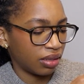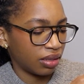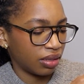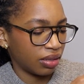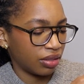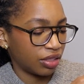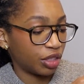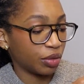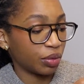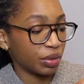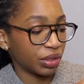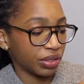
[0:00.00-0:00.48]

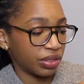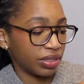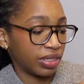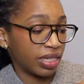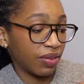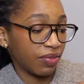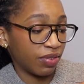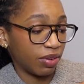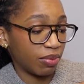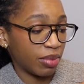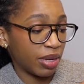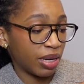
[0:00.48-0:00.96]

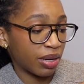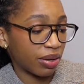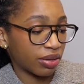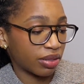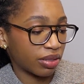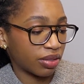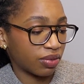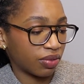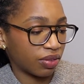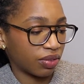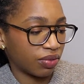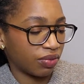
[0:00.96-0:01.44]
207
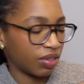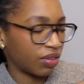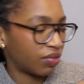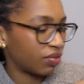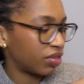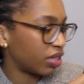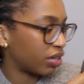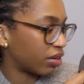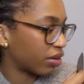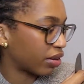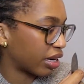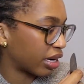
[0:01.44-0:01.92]
meters for
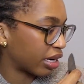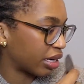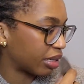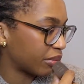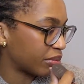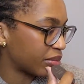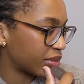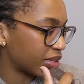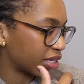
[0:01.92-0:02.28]
50 grams.